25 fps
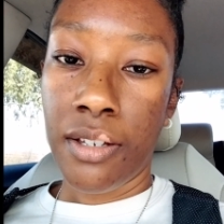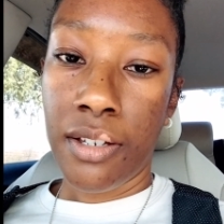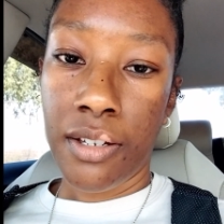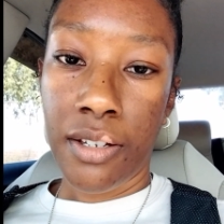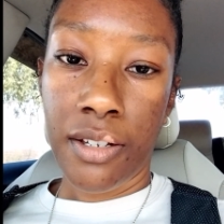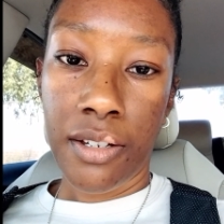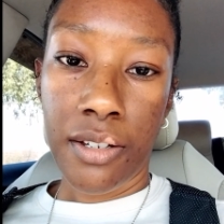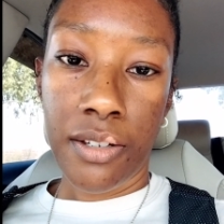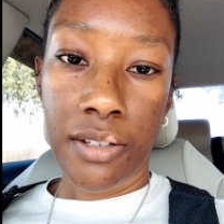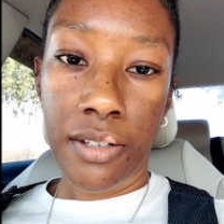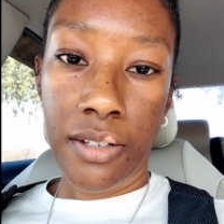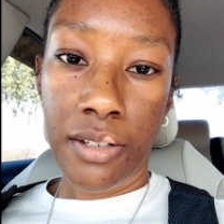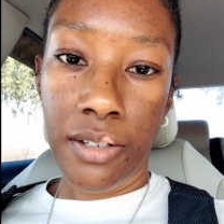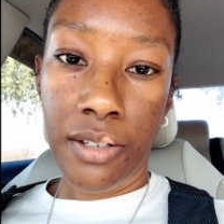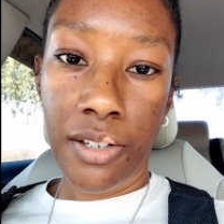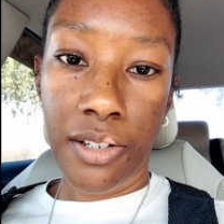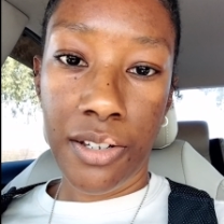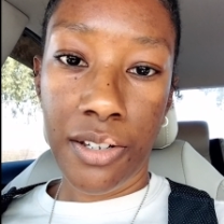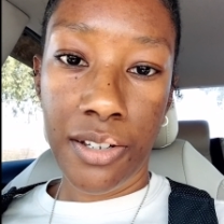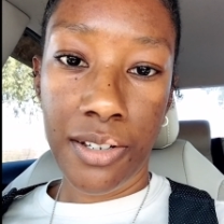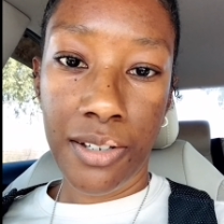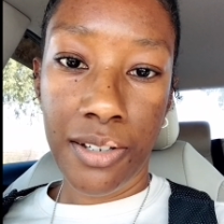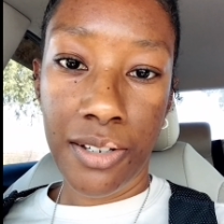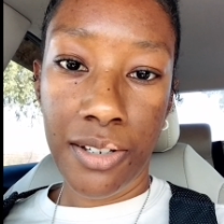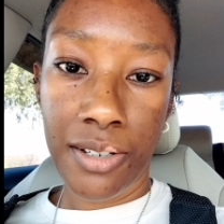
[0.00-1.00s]
Oh,
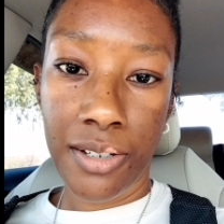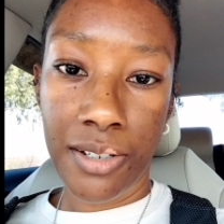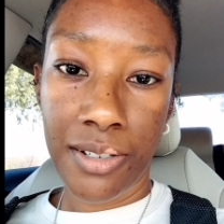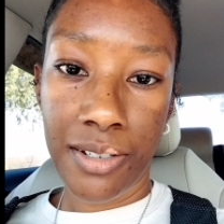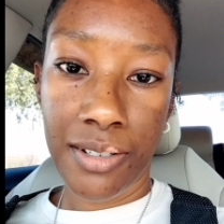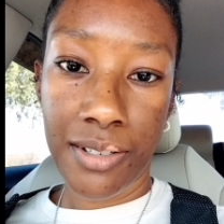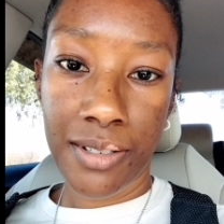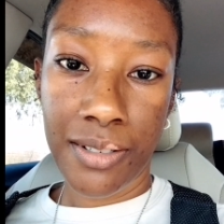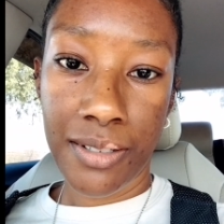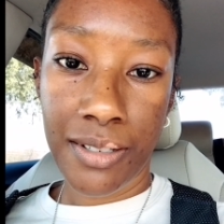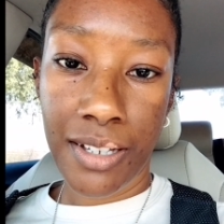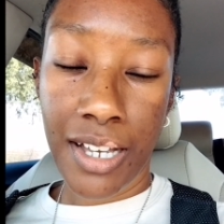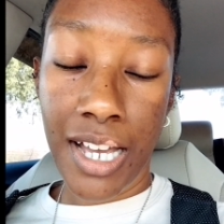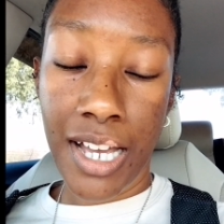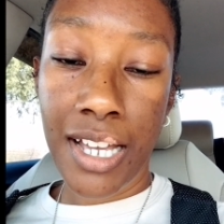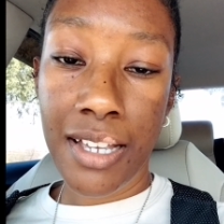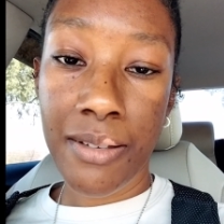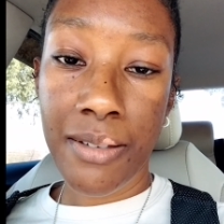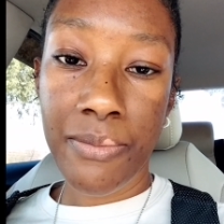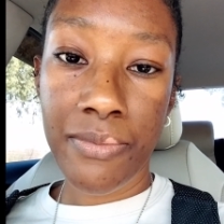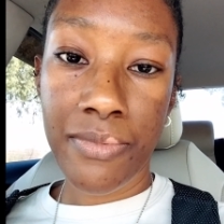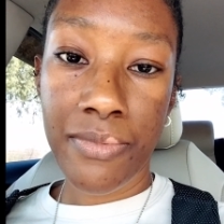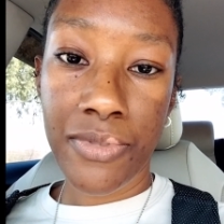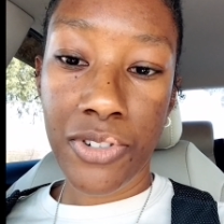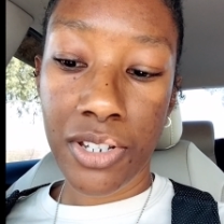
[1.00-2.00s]

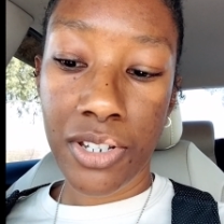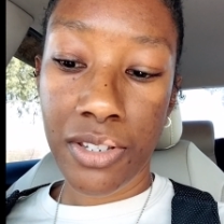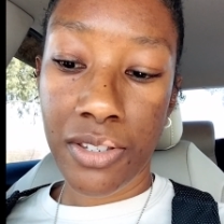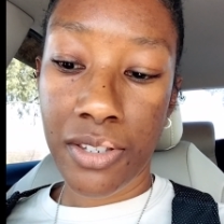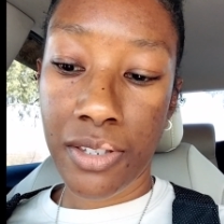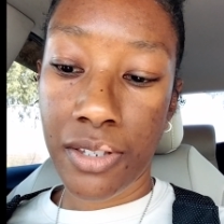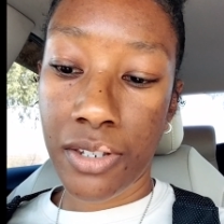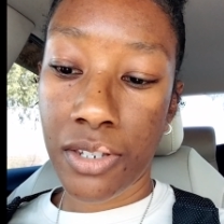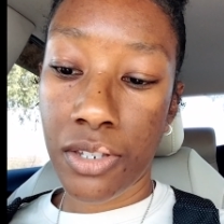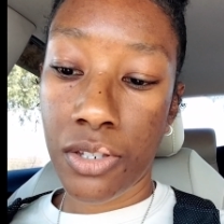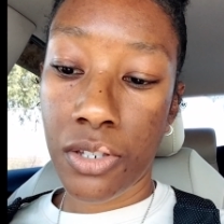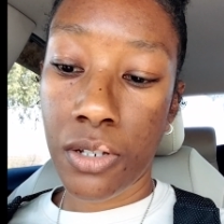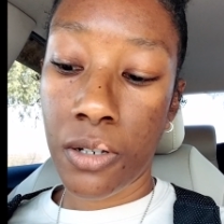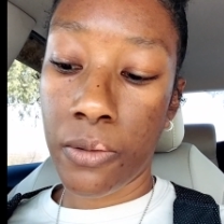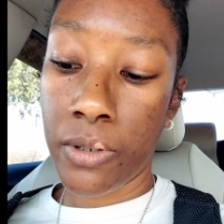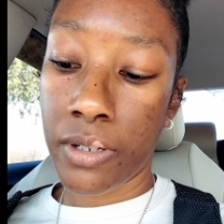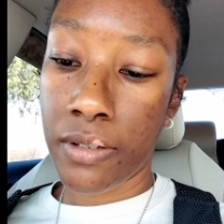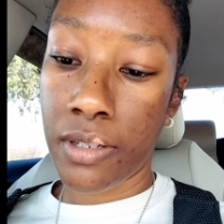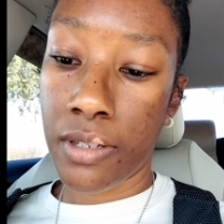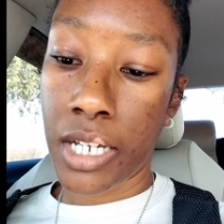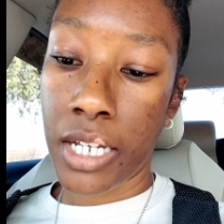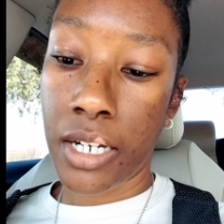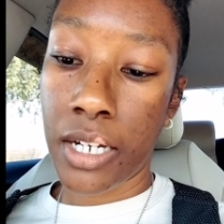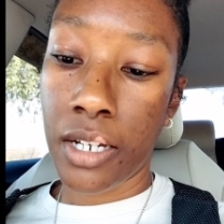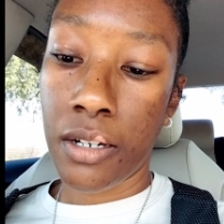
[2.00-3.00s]
I'm just so
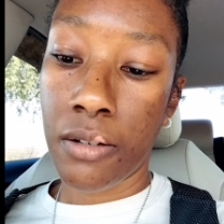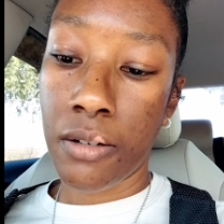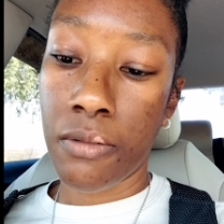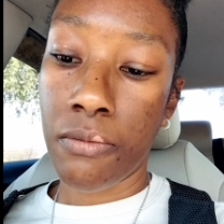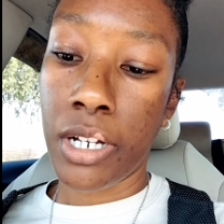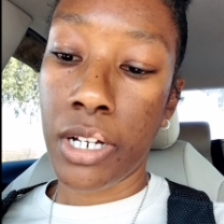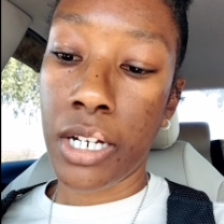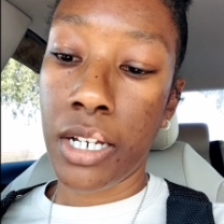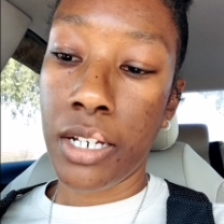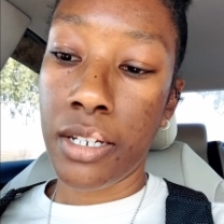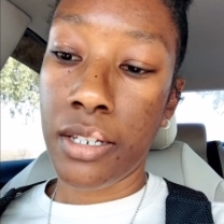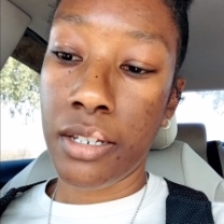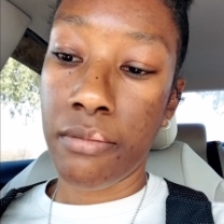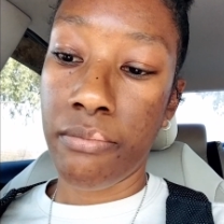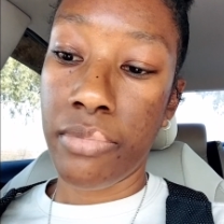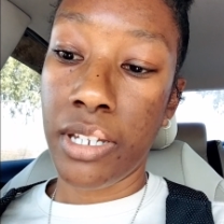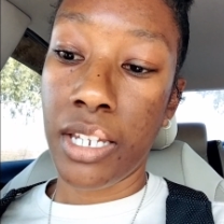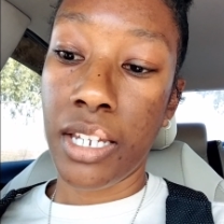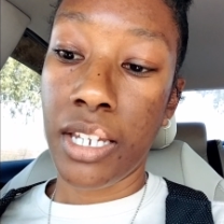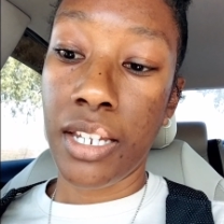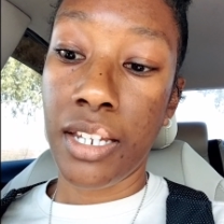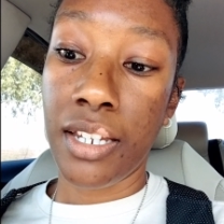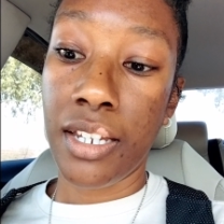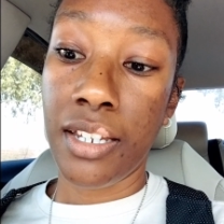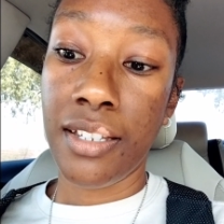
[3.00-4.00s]
excited and ready to
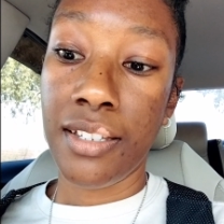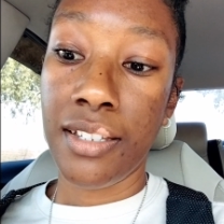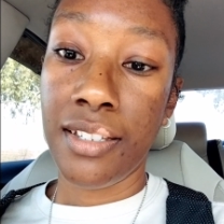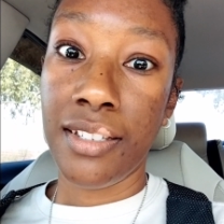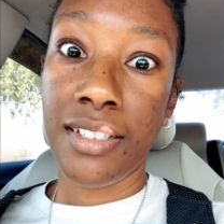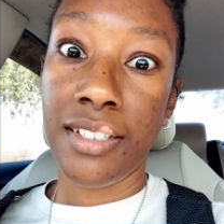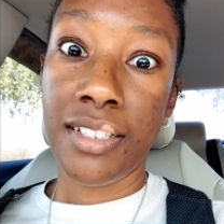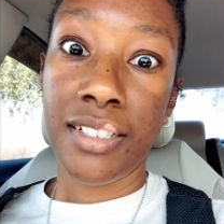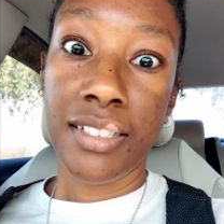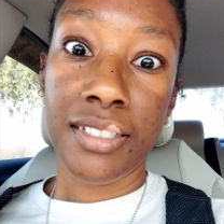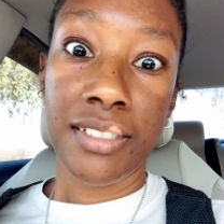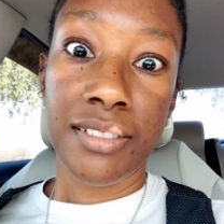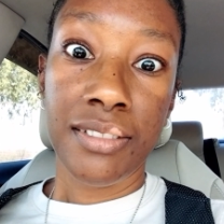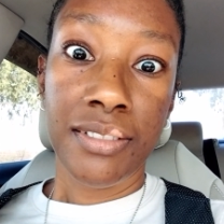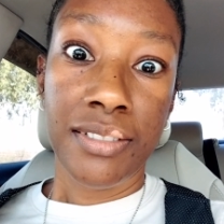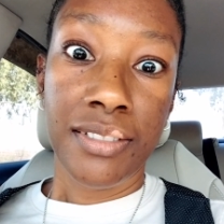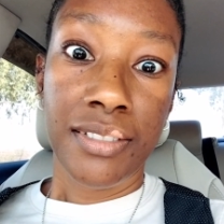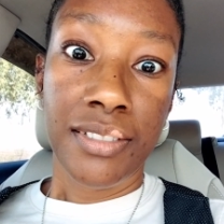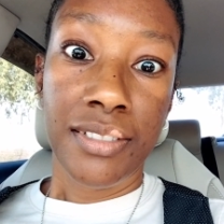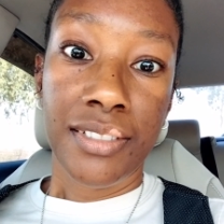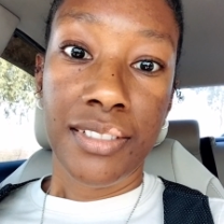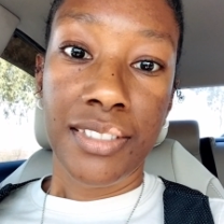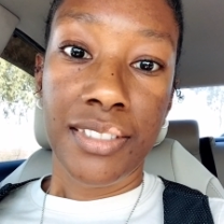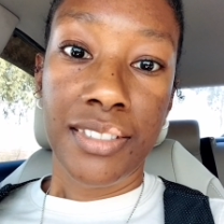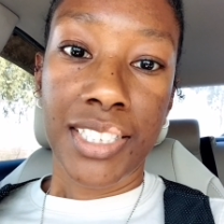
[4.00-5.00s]
be
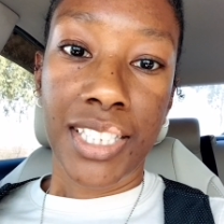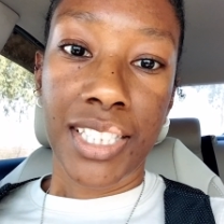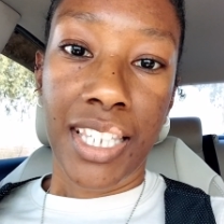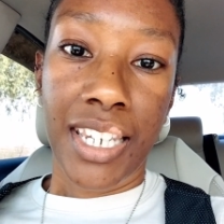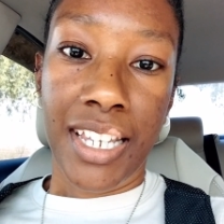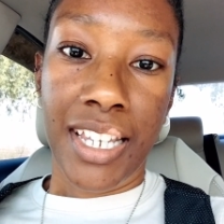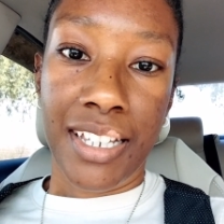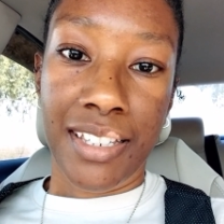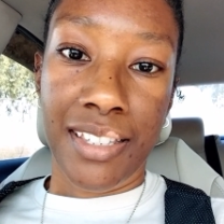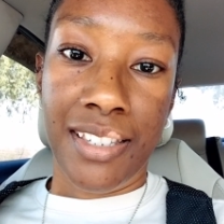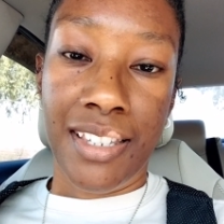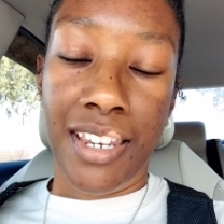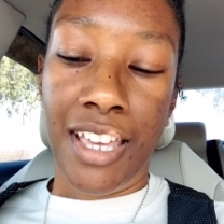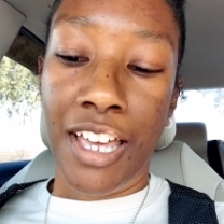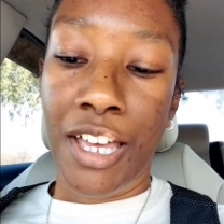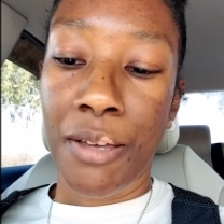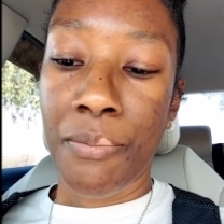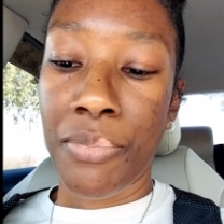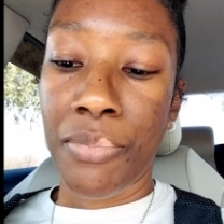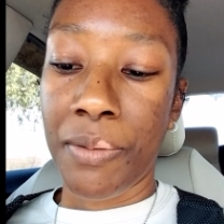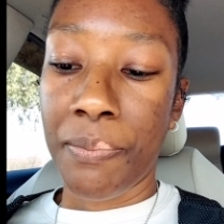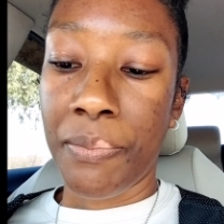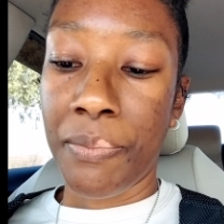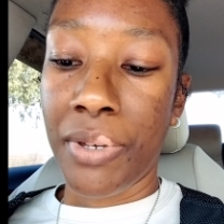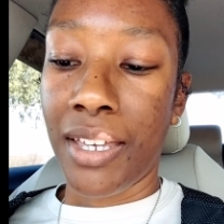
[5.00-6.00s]
to the next step,
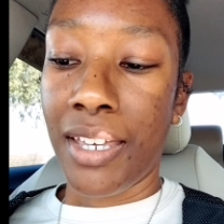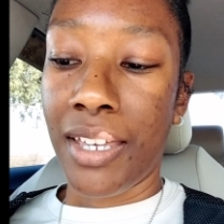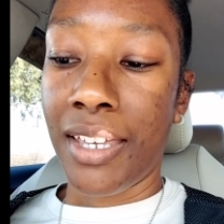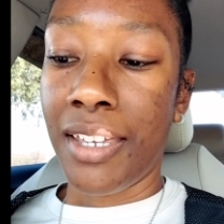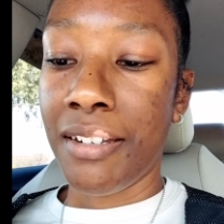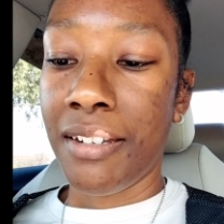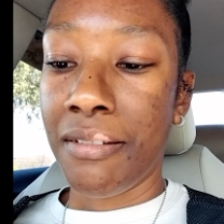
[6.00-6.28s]
but